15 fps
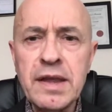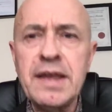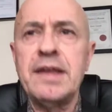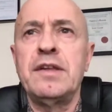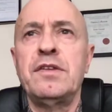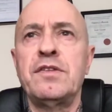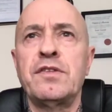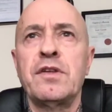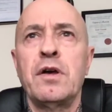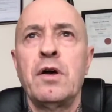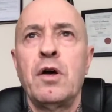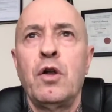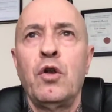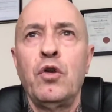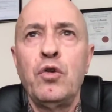is
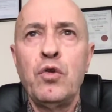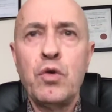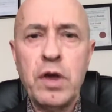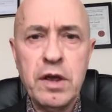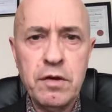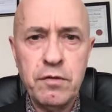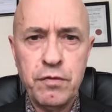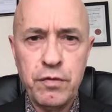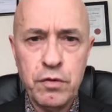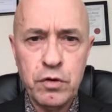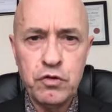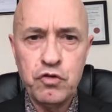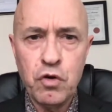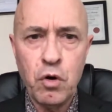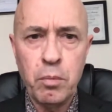looking for a
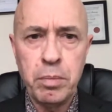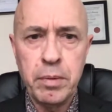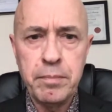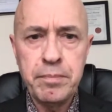job,